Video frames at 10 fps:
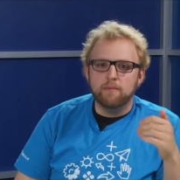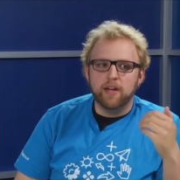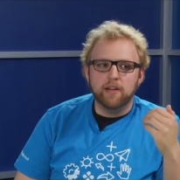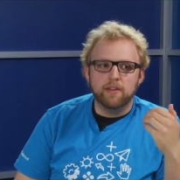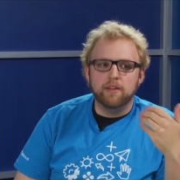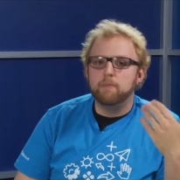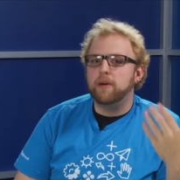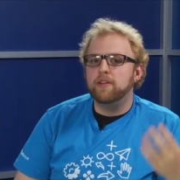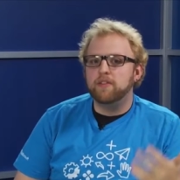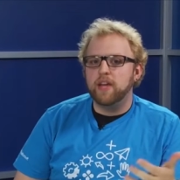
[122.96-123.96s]
make the
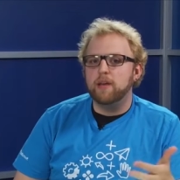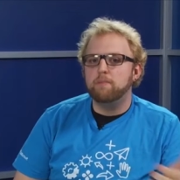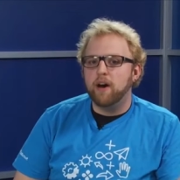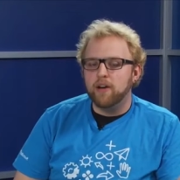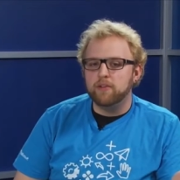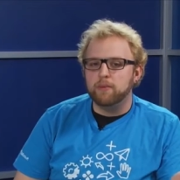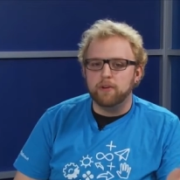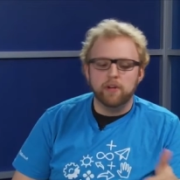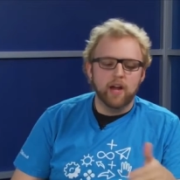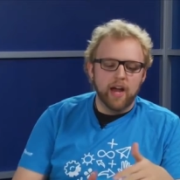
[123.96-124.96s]
best game possible
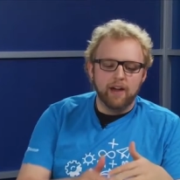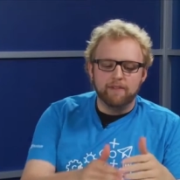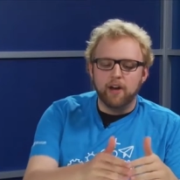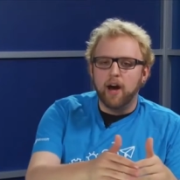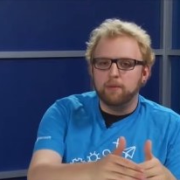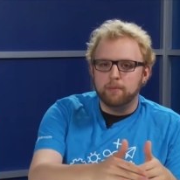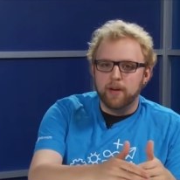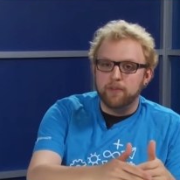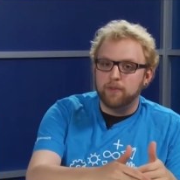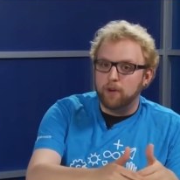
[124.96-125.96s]
and have to
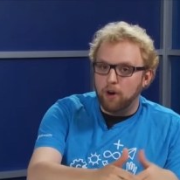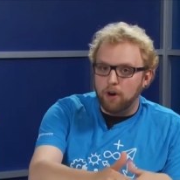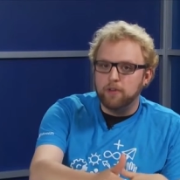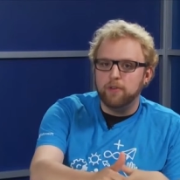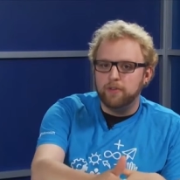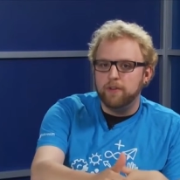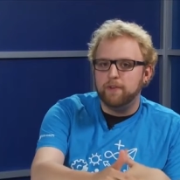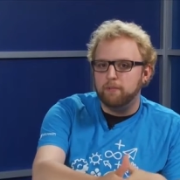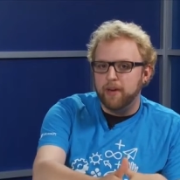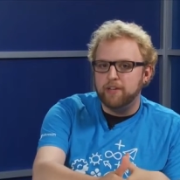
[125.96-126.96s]
optimize for all those
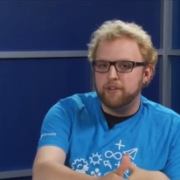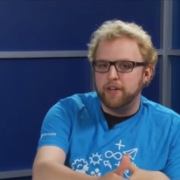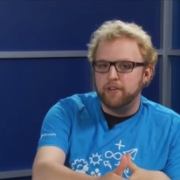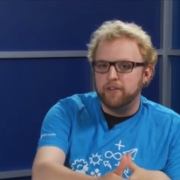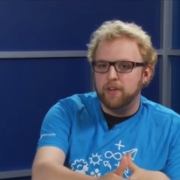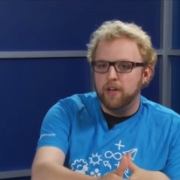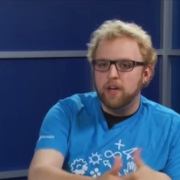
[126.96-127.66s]
different metrics